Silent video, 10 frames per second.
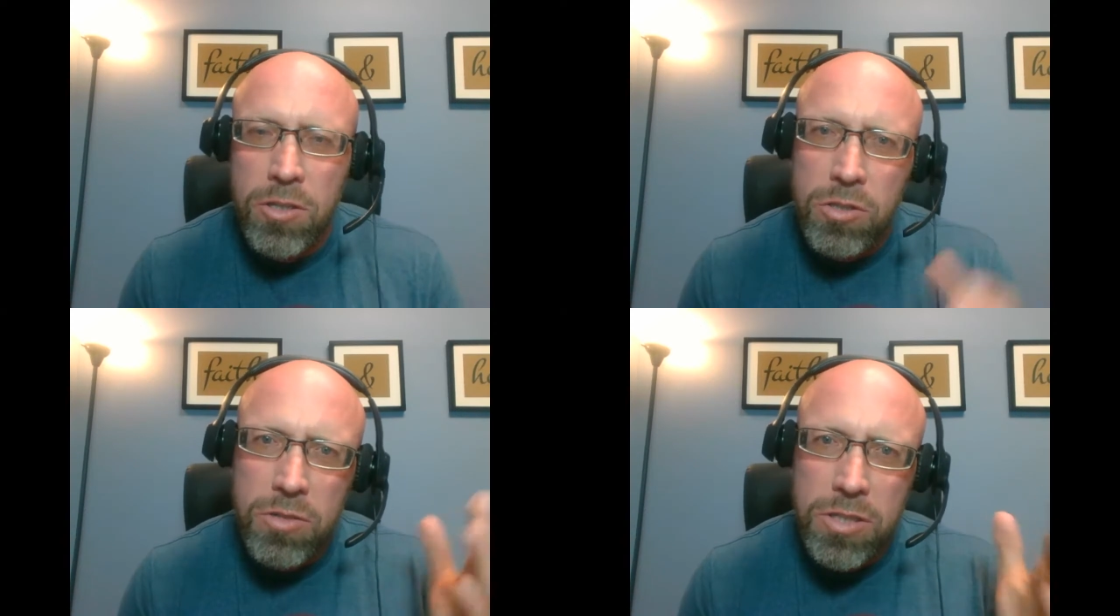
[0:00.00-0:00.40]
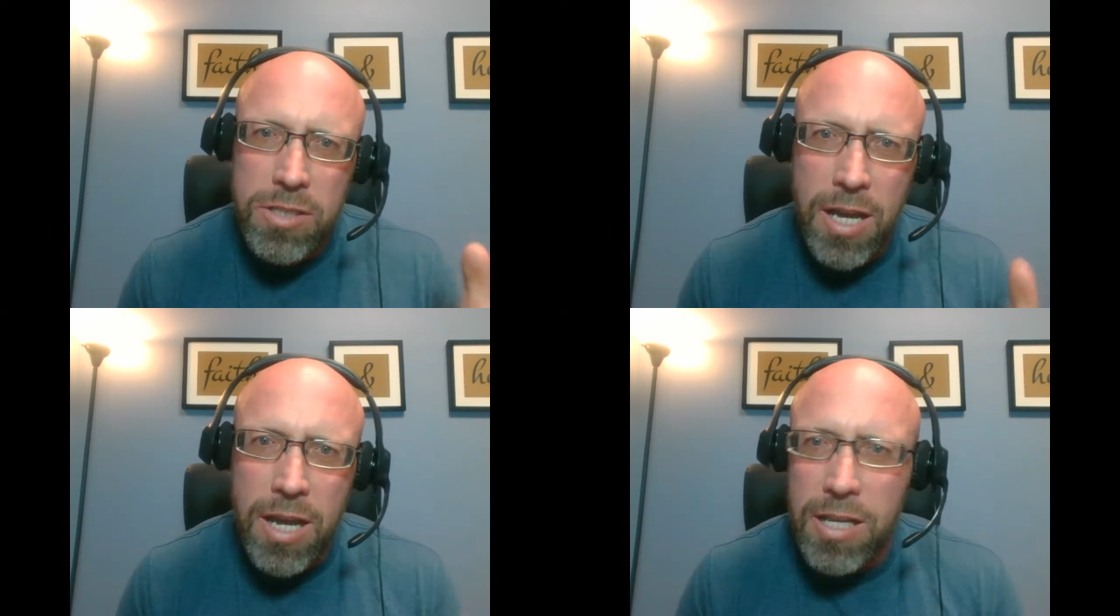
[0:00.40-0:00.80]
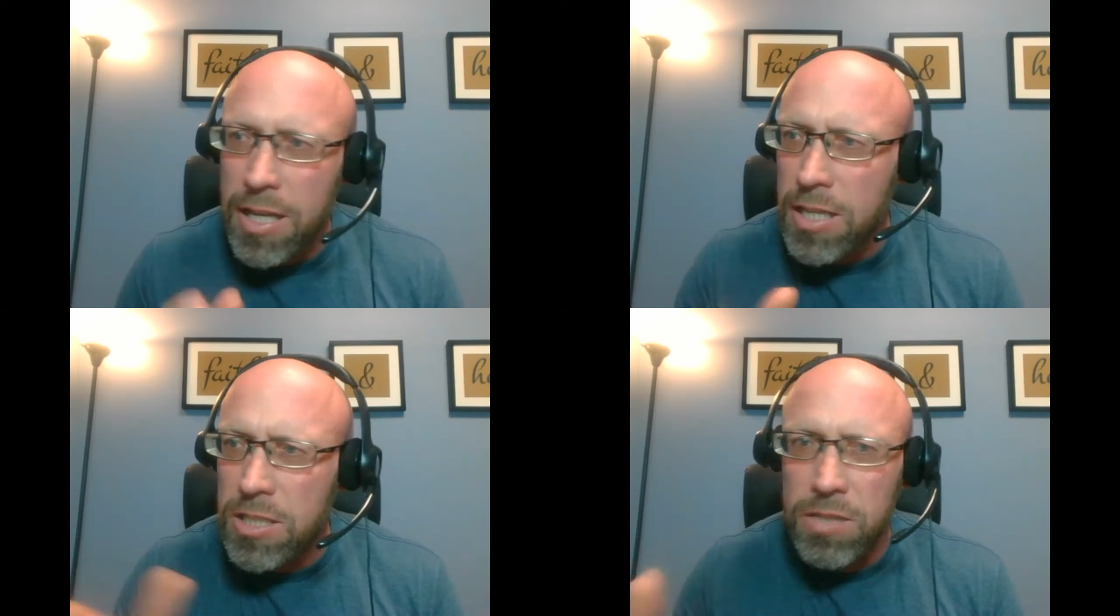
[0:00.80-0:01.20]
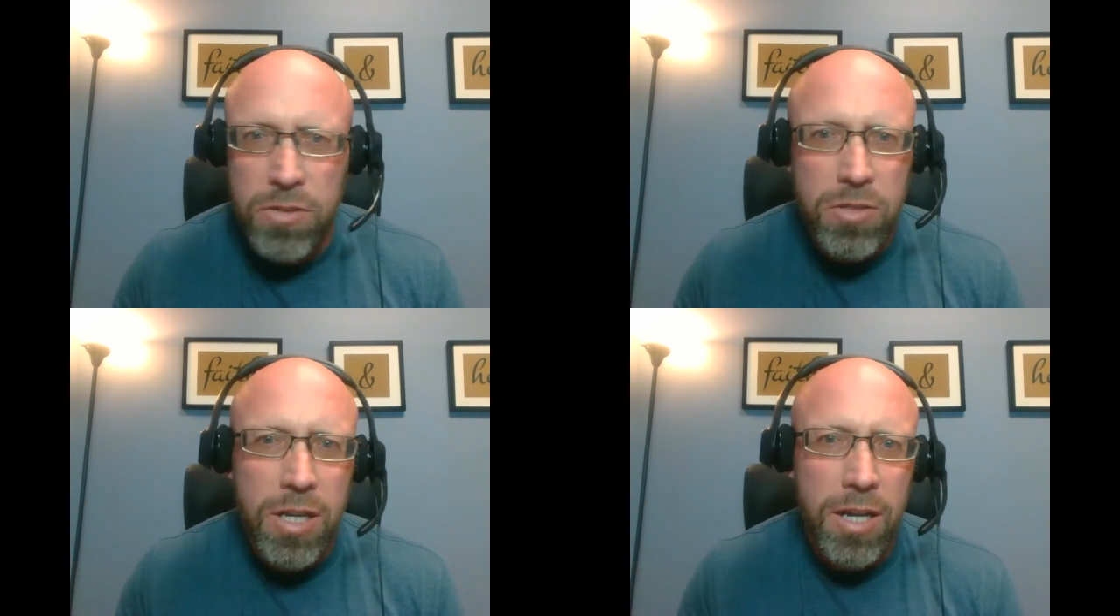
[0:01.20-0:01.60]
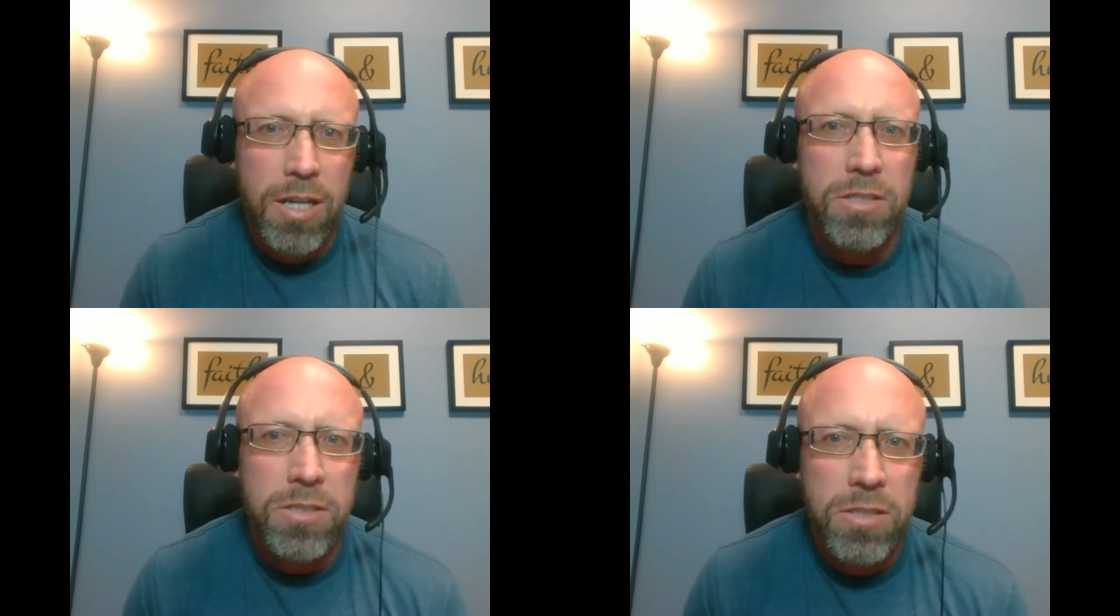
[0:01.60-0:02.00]
to assign each of you
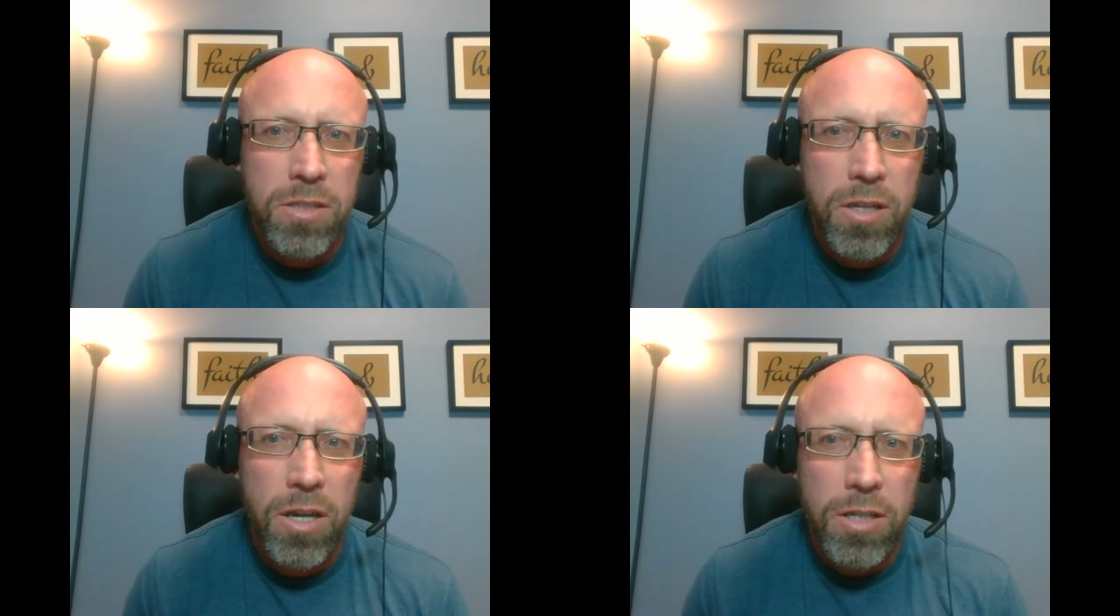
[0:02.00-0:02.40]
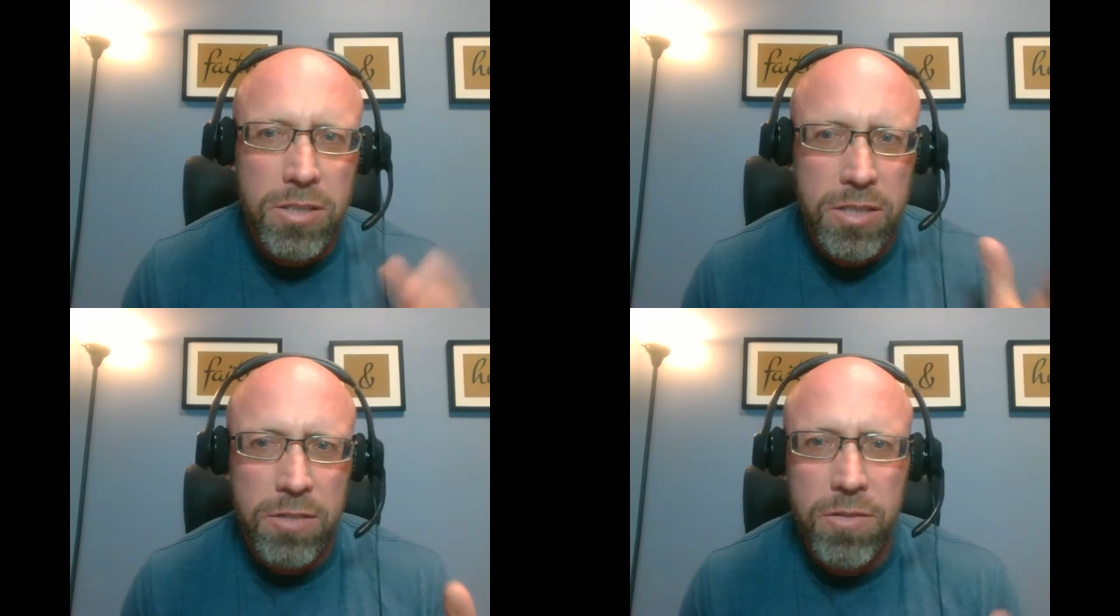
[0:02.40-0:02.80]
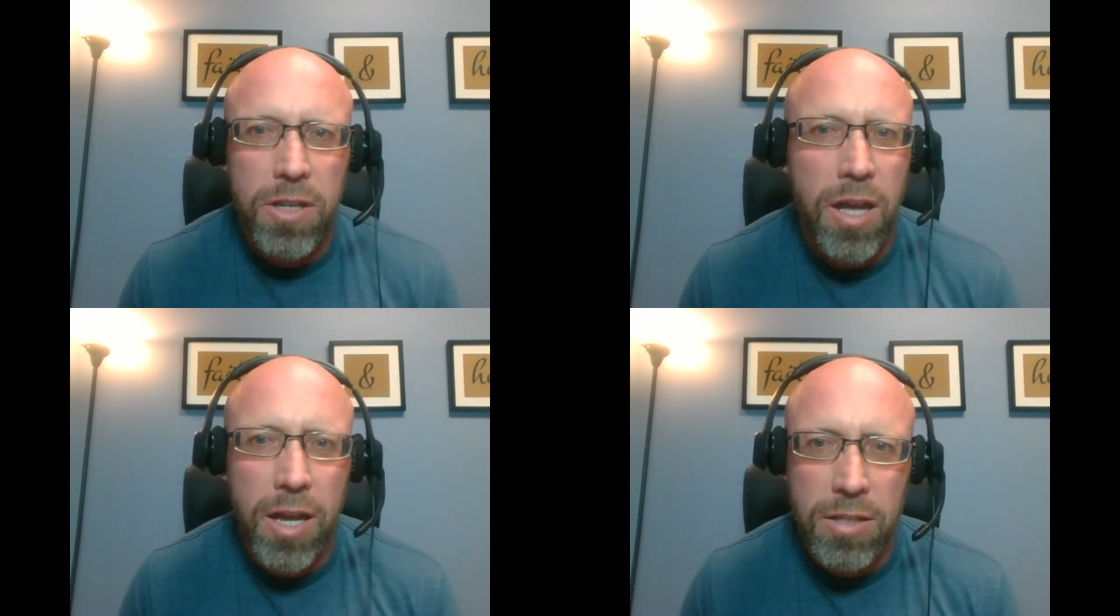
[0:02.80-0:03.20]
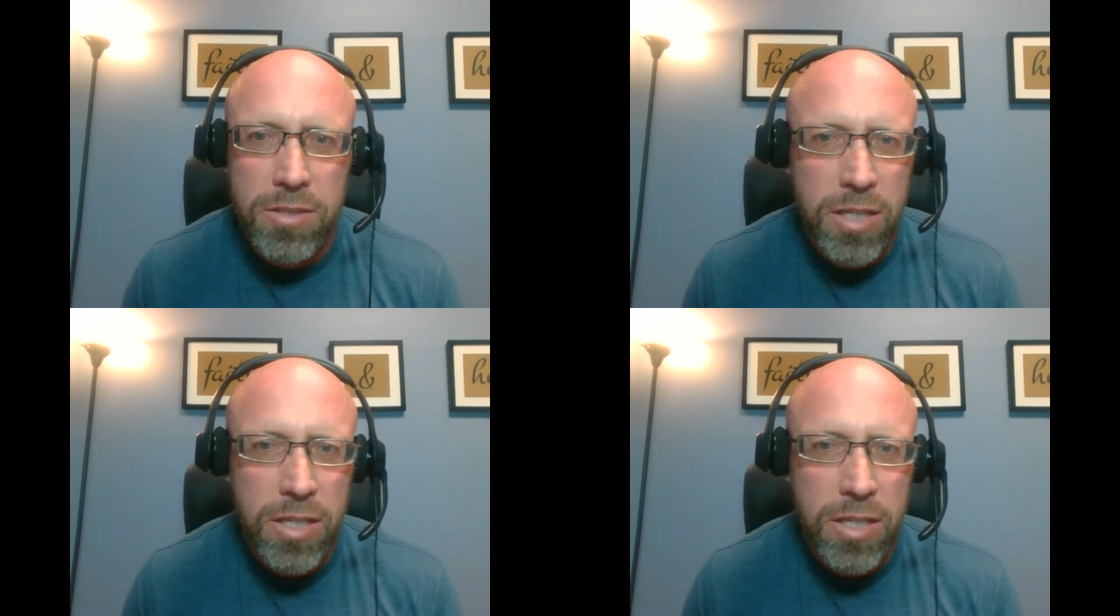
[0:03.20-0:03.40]
guys a set of clients.